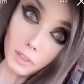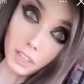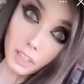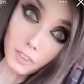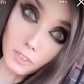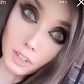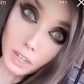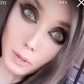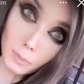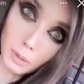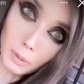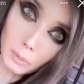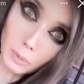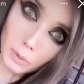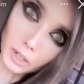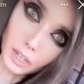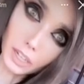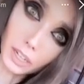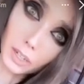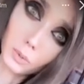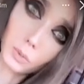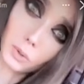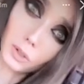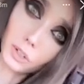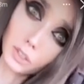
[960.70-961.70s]
Even if people
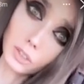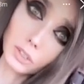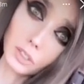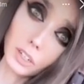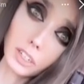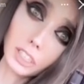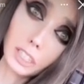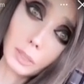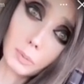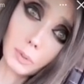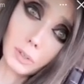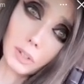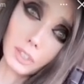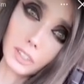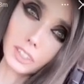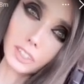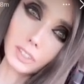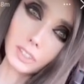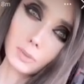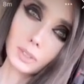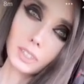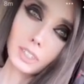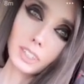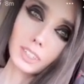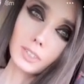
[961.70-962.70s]
kind of weren't trying to be like
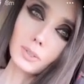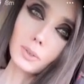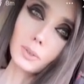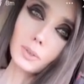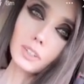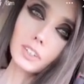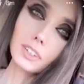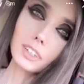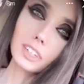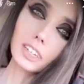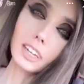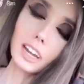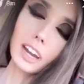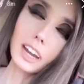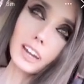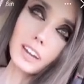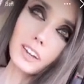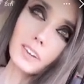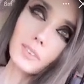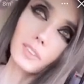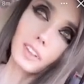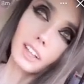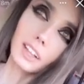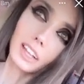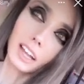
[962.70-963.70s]
this, which I totally
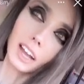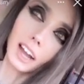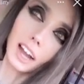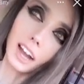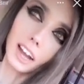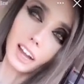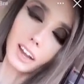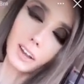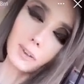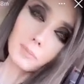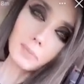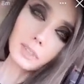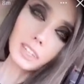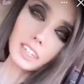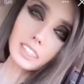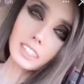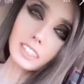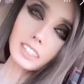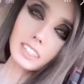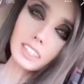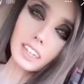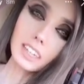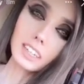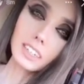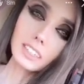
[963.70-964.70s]
get, it
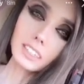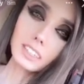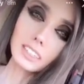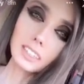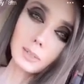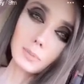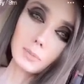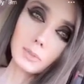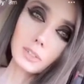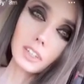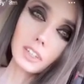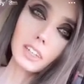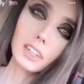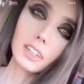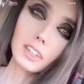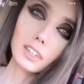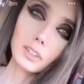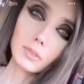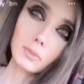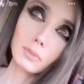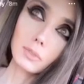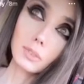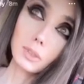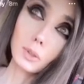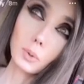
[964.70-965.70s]
just kind of seemed like
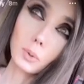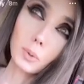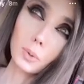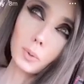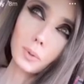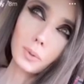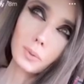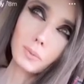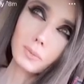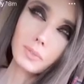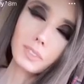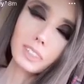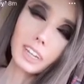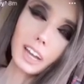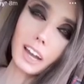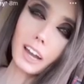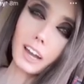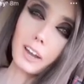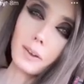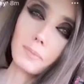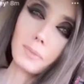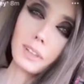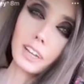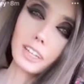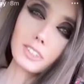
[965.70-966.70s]
the whole
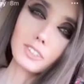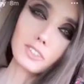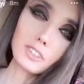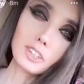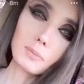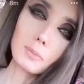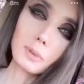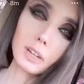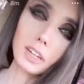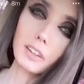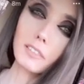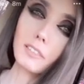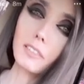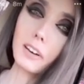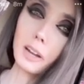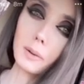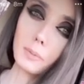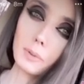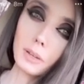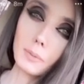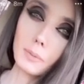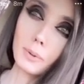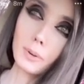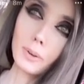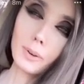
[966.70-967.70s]
time that stream, like a
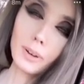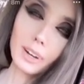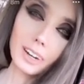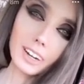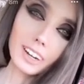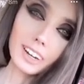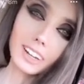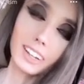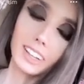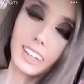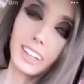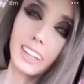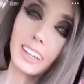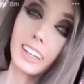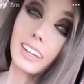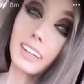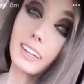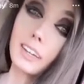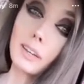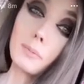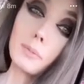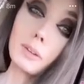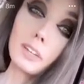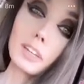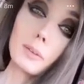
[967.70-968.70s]
lot of people were
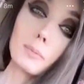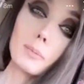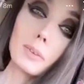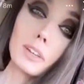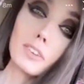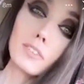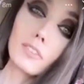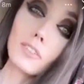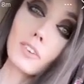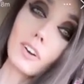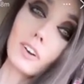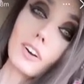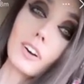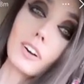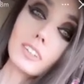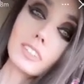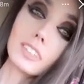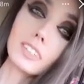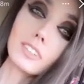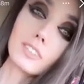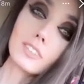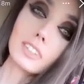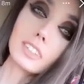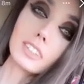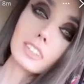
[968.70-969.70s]
coming at me for
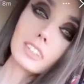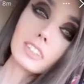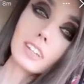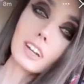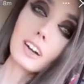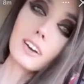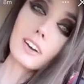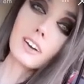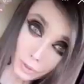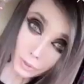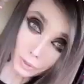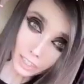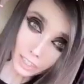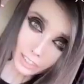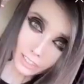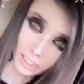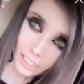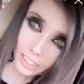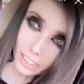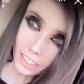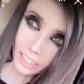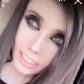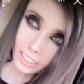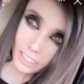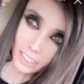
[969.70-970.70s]
all different stuff.
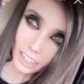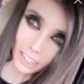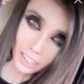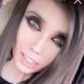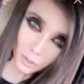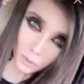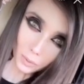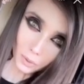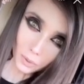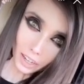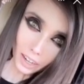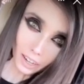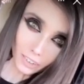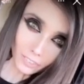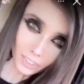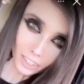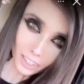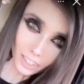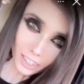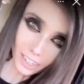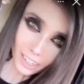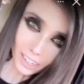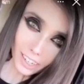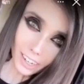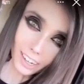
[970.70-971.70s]
Like, it's kind of
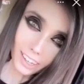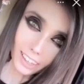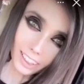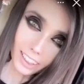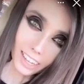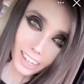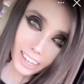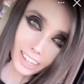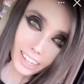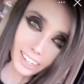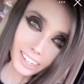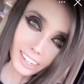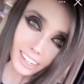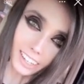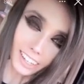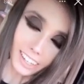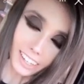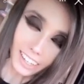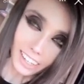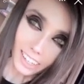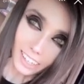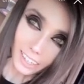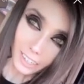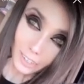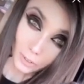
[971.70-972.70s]
whatever. Like,
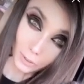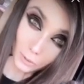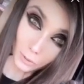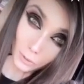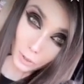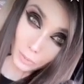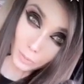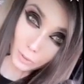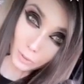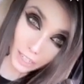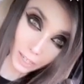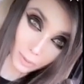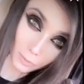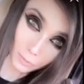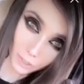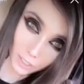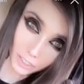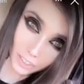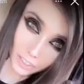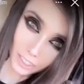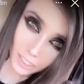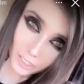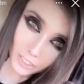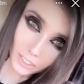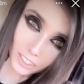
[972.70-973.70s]
you know, normally I'm
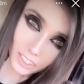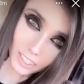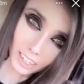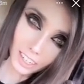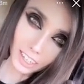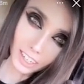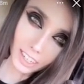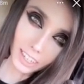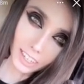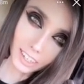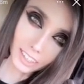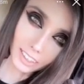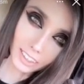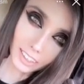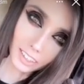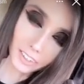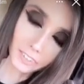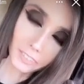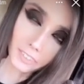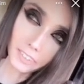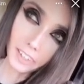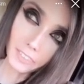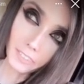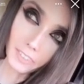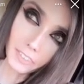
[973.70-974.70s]
really used to that kind of
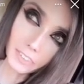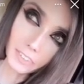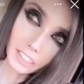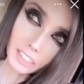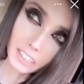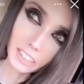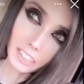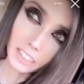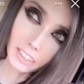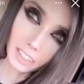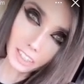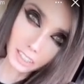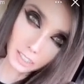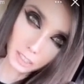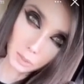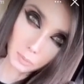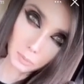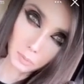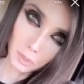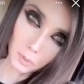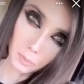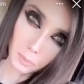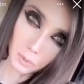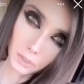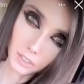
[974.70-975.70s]
thing. Like, I've even seen like
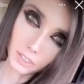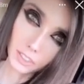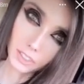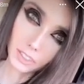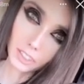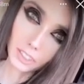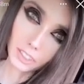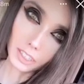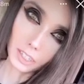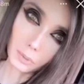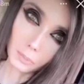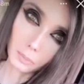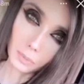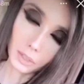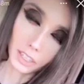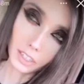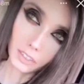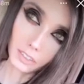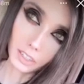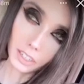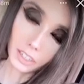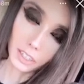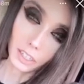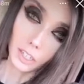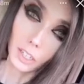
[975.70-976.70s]
some people since then
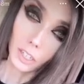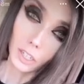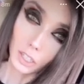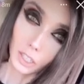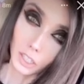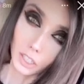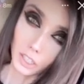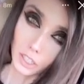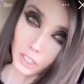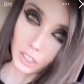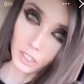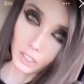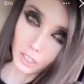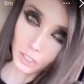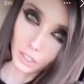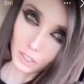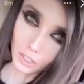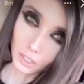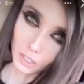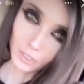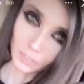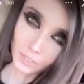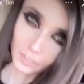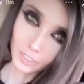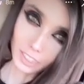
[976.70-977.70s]
being like, she
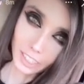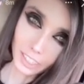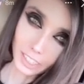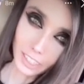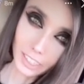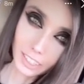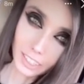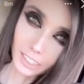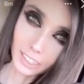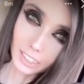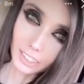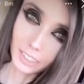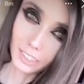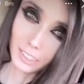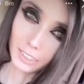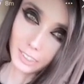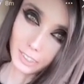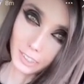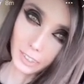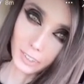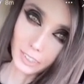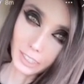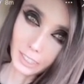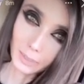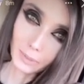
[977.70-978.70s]
deserved it. She
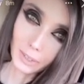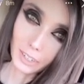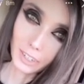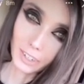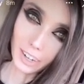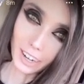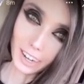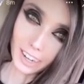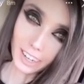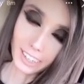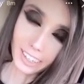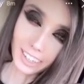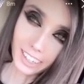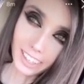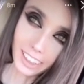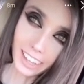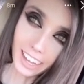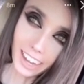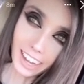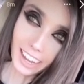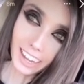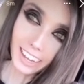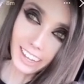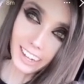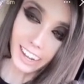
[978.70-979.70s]
deserved to be crying
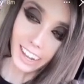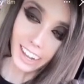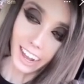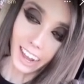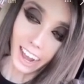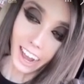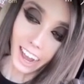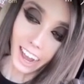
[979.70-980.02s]
like that.